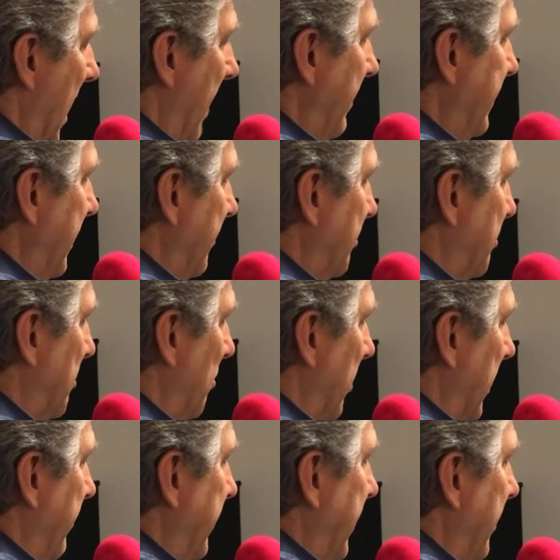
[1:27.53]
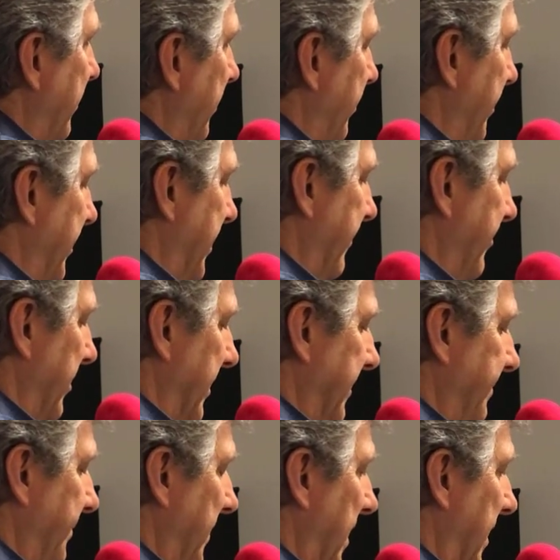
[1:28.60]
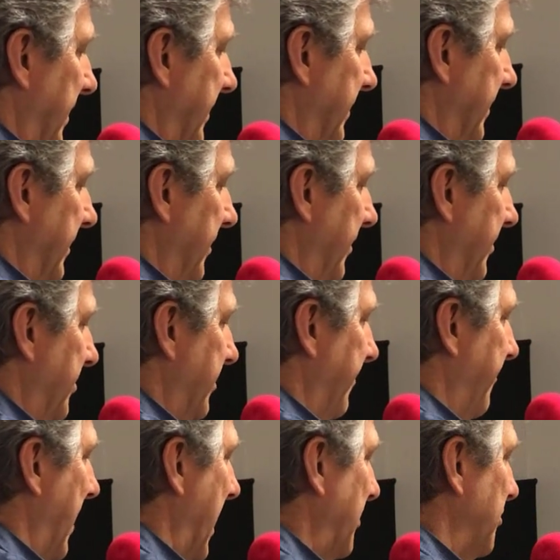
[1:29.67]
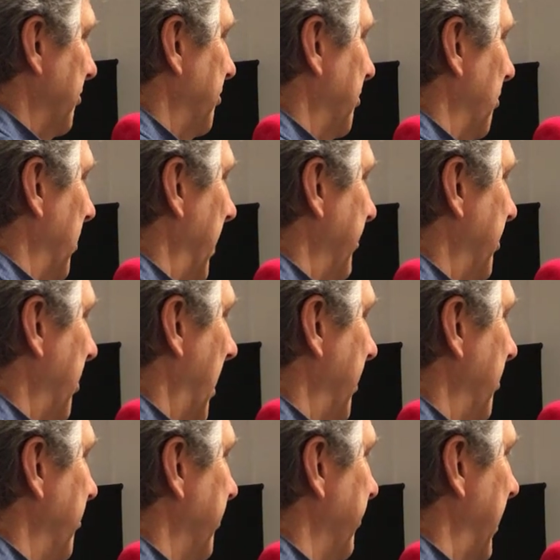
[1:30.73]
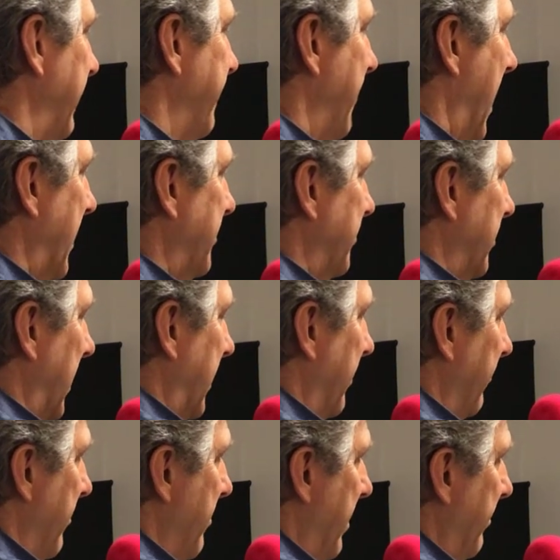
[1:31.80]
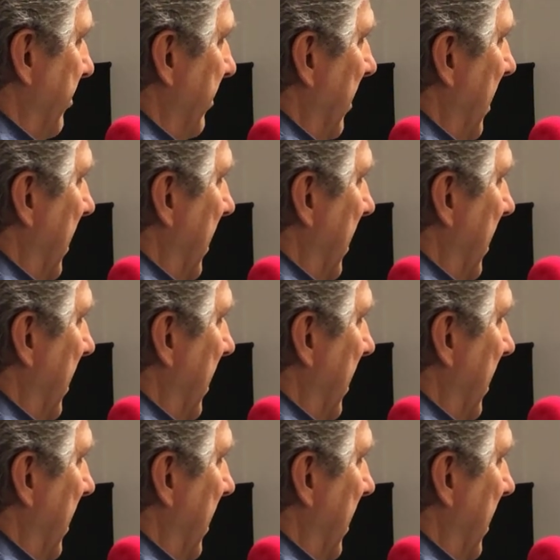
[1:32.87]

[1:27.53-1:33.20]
I'm going to tell a story. I'm going to tell it a little bit differently. This is a factual story. I'm going to try and use as many facts as I can remember